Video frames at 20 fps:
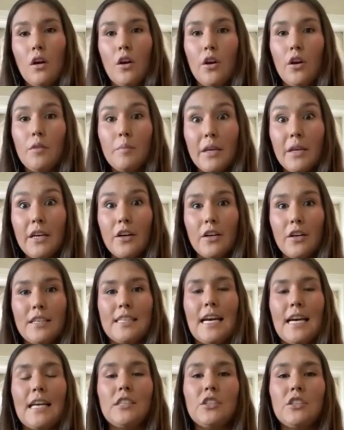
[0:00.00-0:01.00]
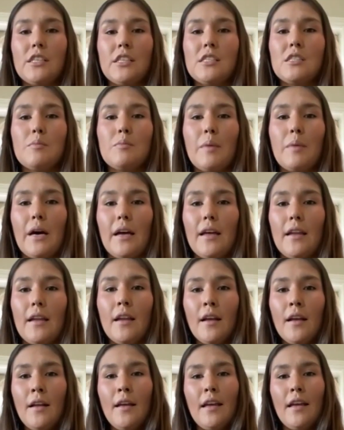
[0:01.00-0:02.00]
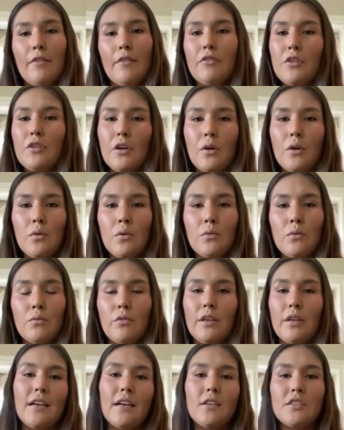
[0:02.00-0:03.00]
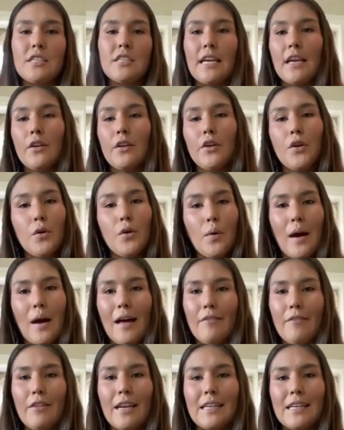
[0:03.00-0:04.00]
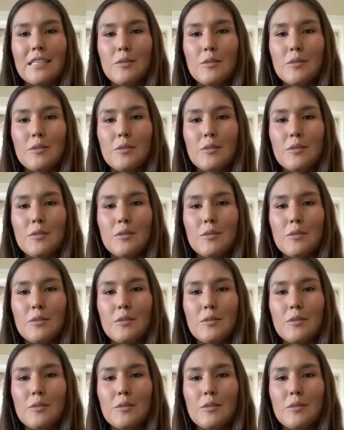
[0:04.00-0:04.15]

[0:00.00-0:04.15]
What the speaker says: could be good intentions, but if you don't really understand and you don't have that